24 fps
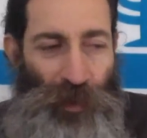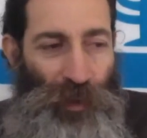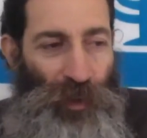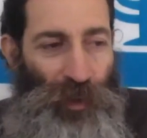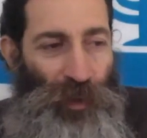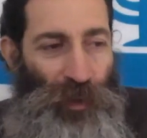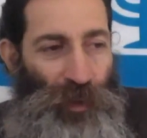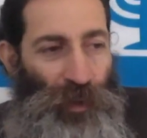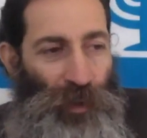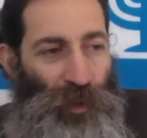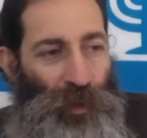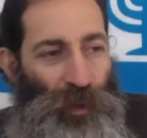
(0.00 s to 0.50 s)

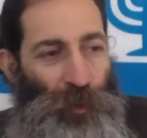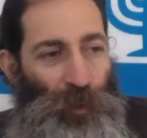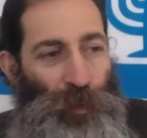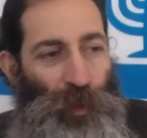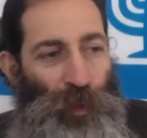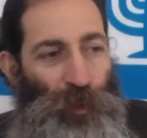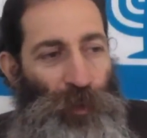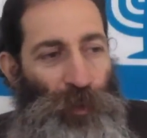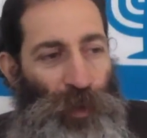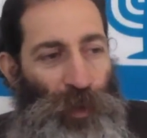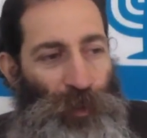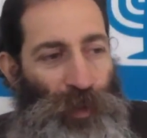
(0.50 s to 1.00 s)
You know,
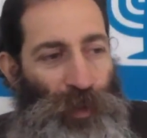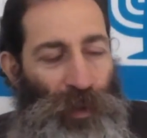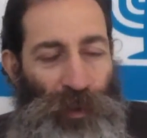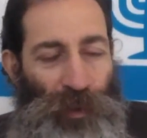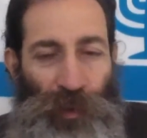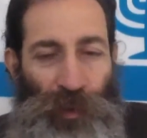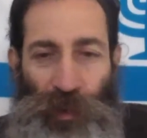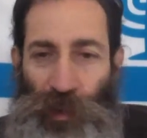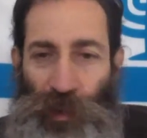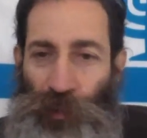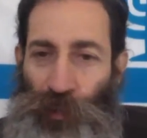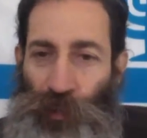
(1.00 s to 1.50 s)
but women are
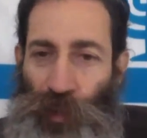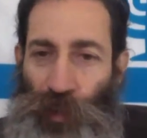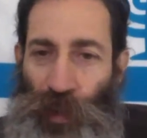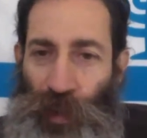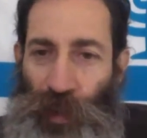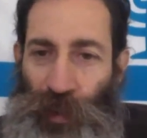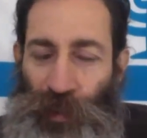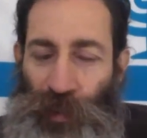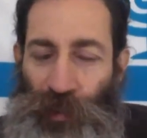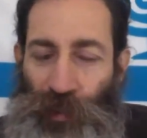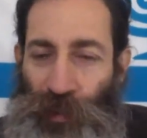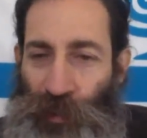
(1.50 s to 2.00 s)
looking for
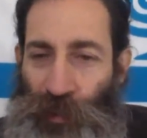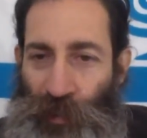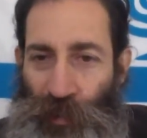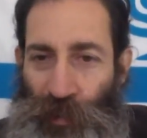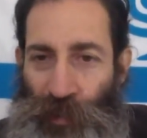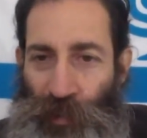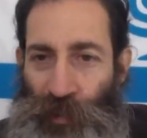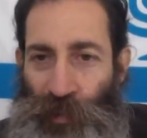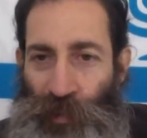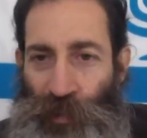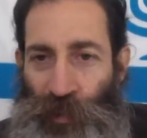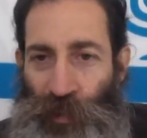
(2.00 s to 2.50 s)
like uh,
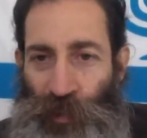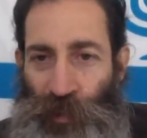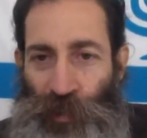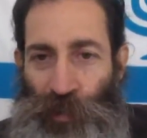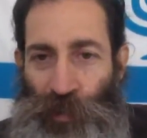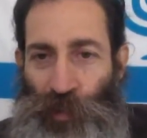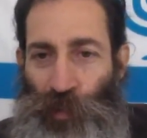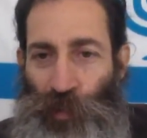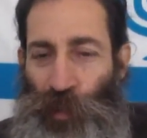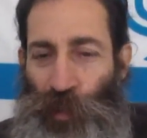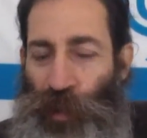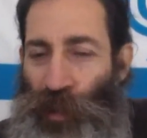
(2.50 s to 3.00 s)
this uh,
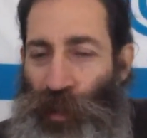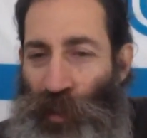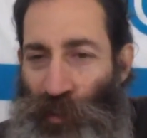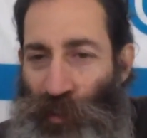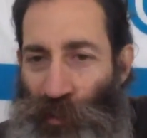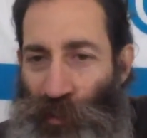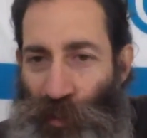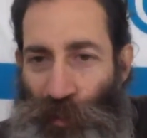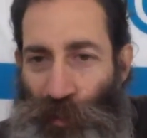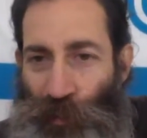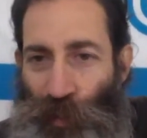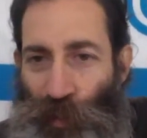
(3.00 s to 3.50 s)

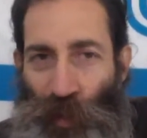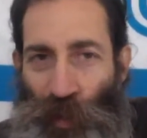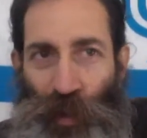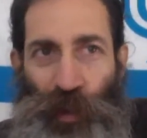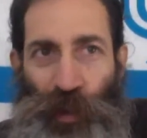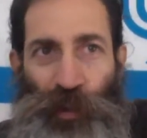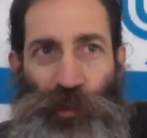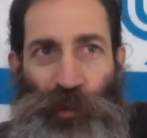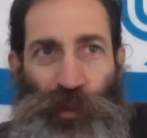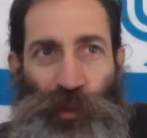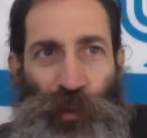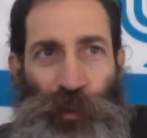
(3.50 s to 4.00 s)
300 or
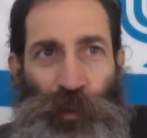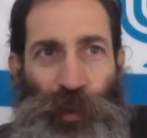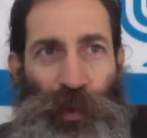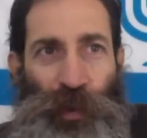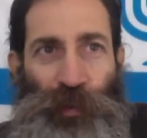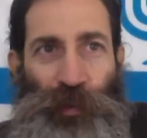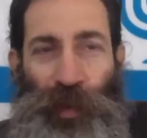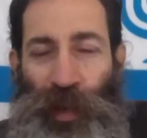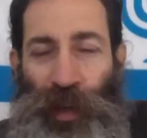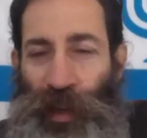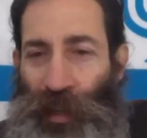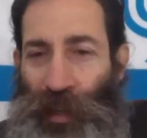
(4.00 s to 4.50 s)
400 or
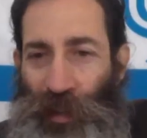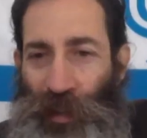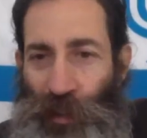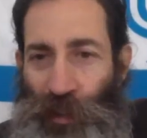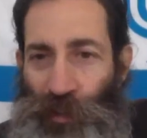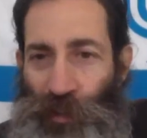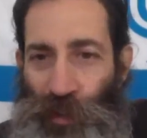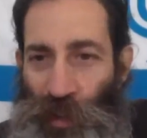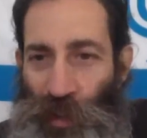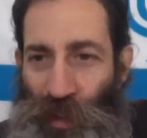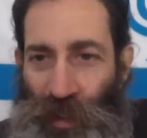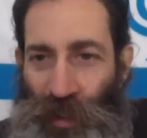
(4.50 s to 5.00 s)
whatever,
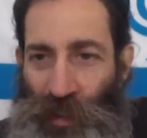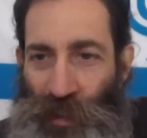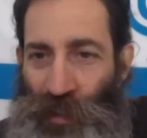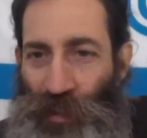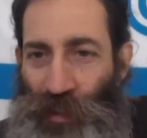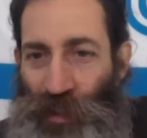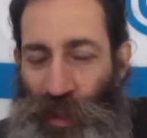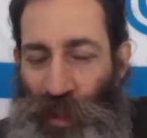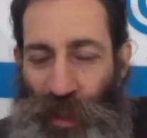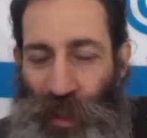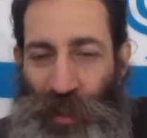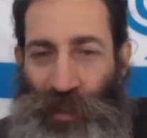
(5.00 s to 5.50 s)
800 knit
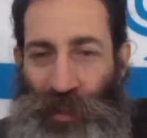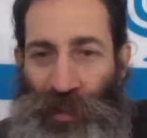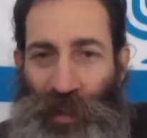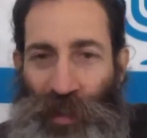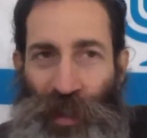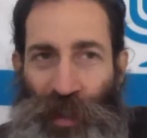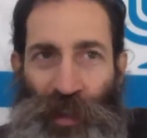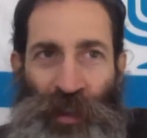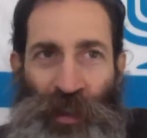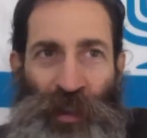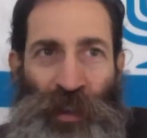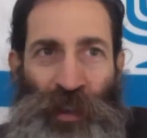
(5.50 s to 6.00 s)
sheets
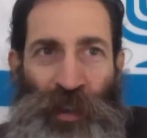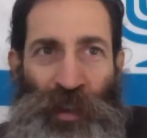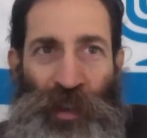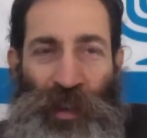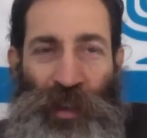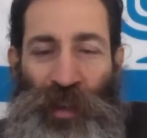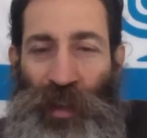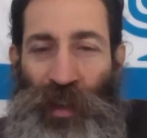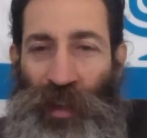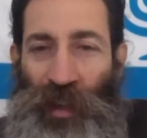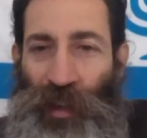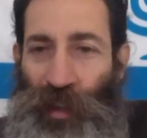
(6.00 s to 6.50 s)
that are,
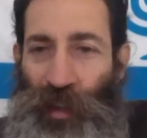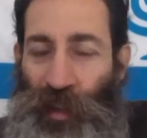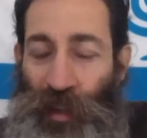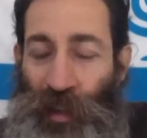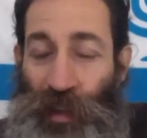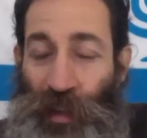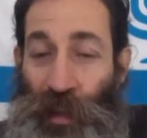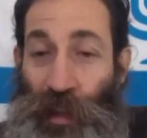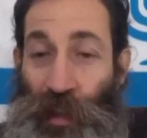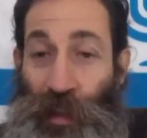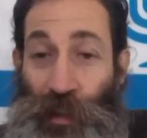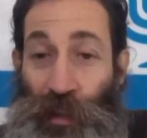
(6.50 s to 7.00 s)

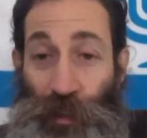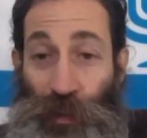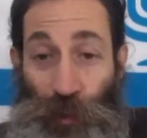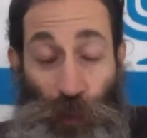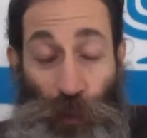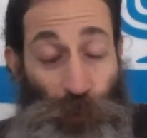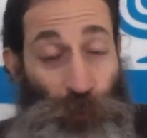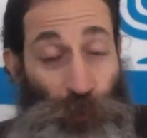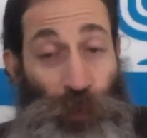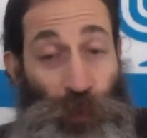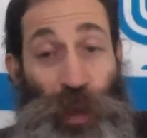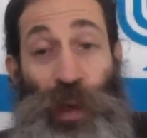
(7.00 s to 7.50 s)
and, and, and
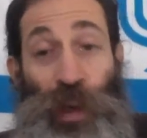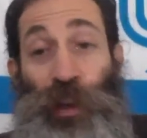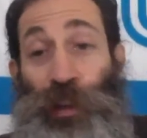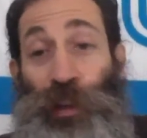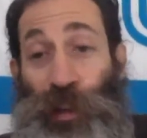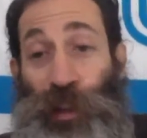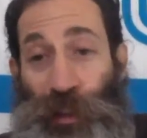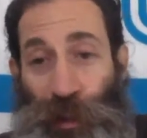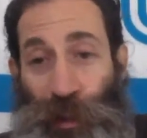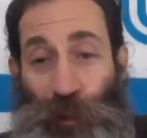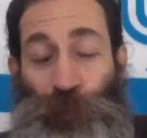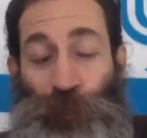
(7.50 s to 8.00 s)
you
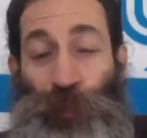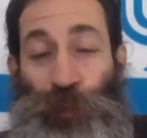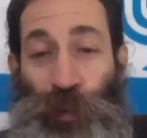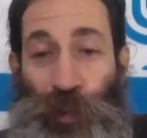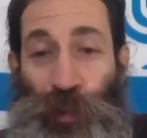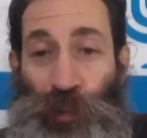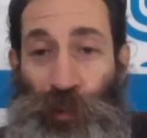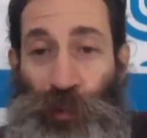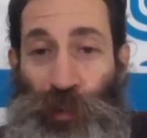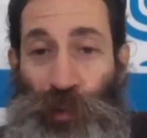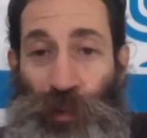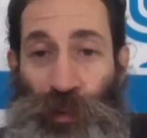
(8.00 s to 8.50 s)
feel the
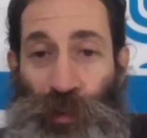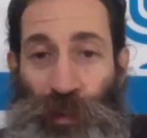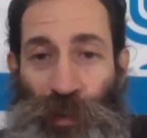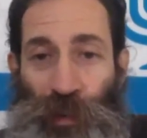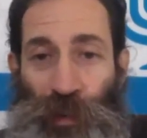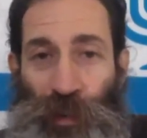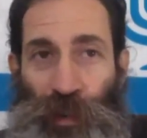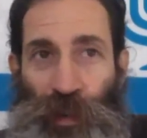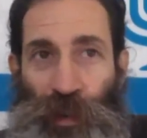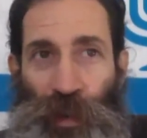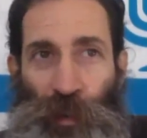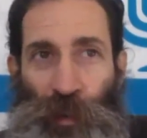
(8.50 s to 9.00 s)
difference.
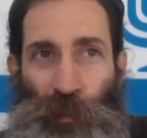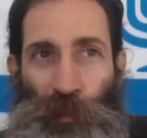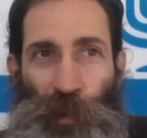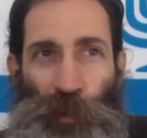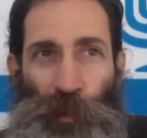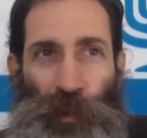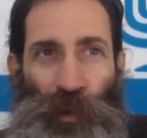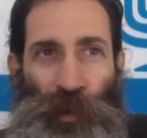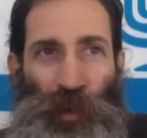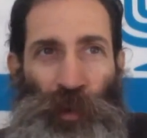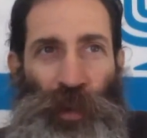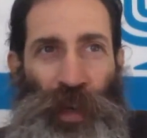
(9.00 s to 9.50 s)
I
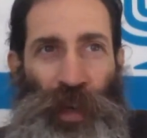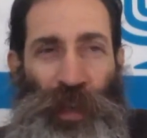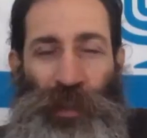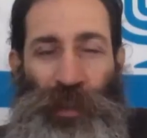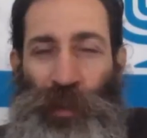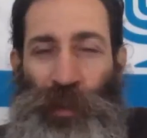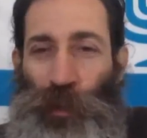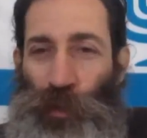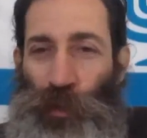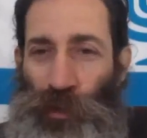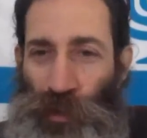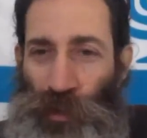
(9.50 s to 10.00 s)
mean, when you
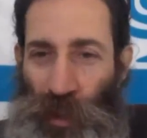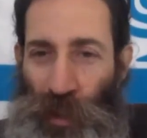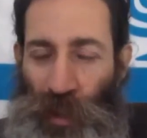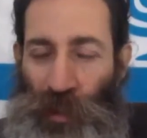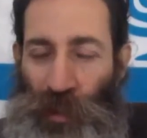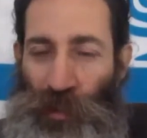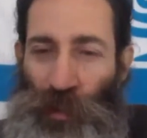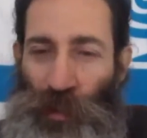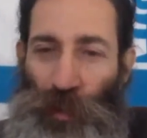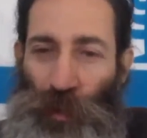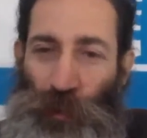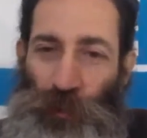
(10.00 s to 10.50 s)
get those
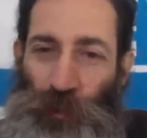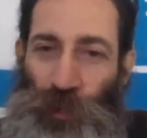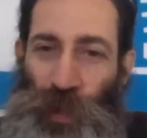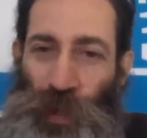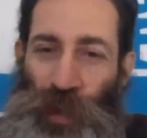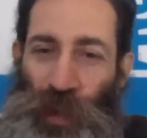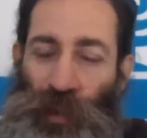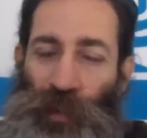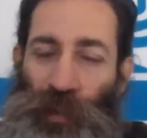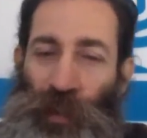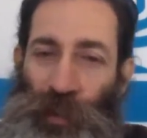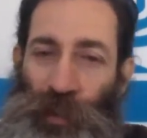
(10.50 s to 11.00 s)
sheets, you
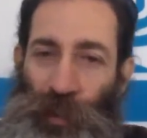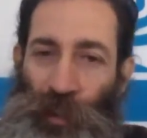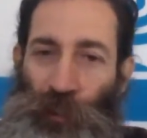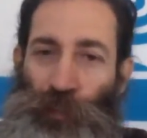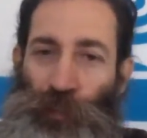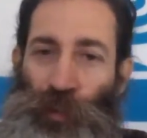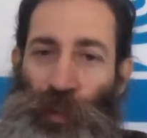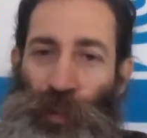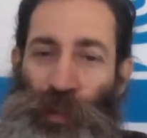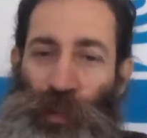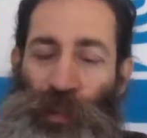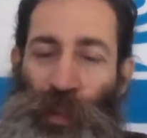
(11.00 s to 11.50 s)
feel the
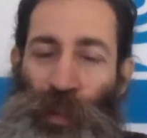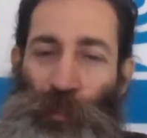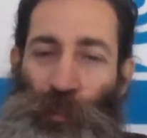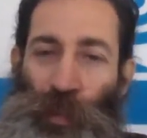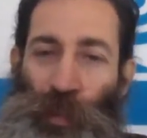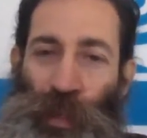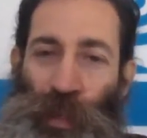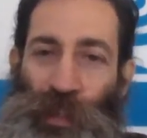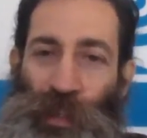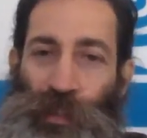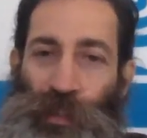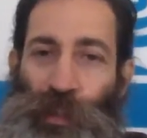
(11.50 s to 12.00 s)
difference. I
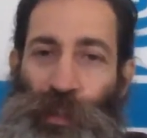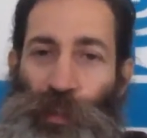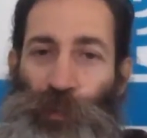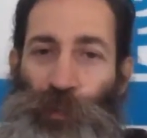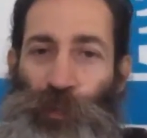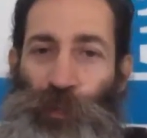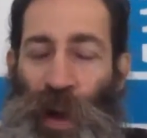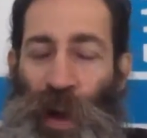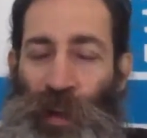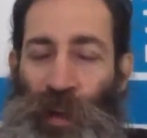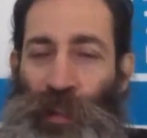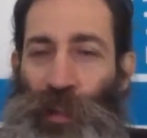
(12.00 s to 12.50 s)
mean, this is
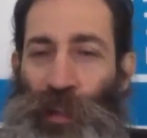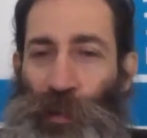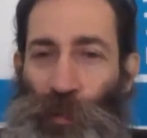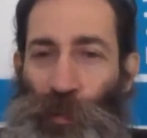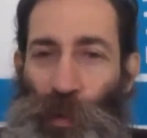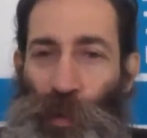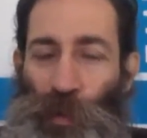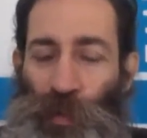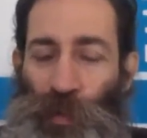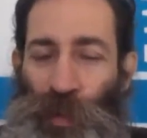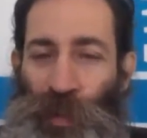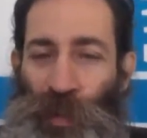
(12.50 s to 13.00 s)
finely
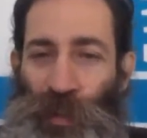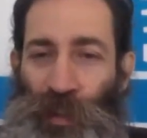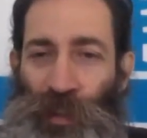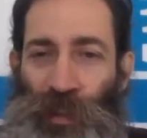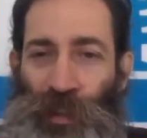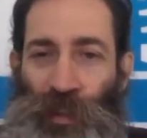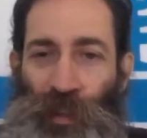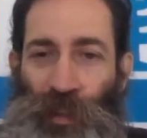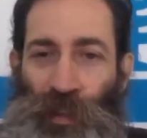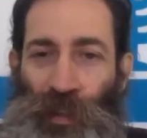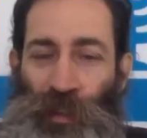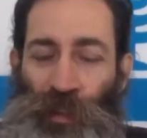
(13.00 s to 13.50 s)
woven
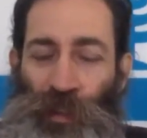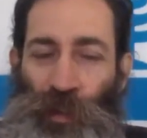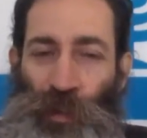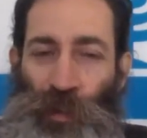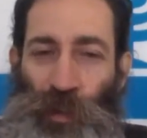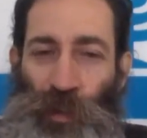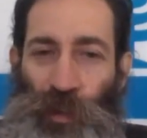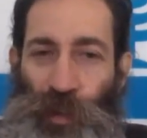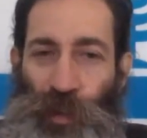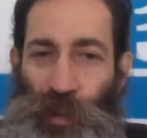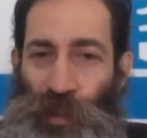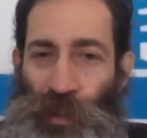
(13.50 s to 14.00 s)

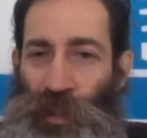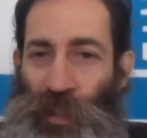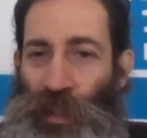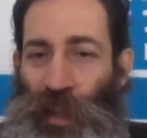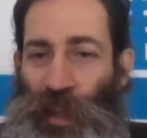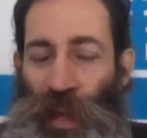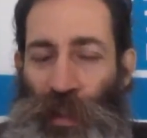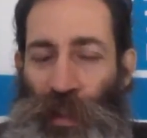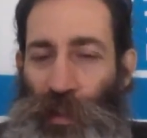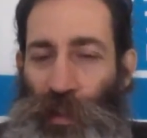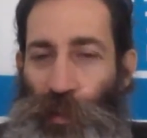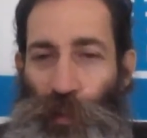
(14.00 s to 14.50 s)
or knit
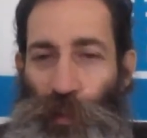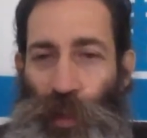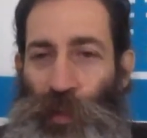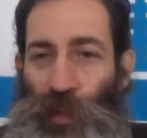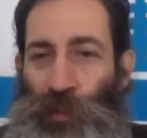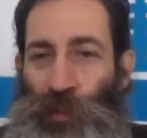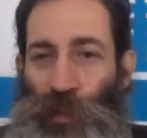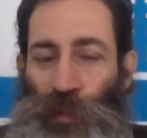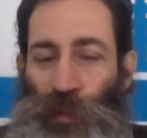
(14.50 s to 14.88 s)
together, whatever you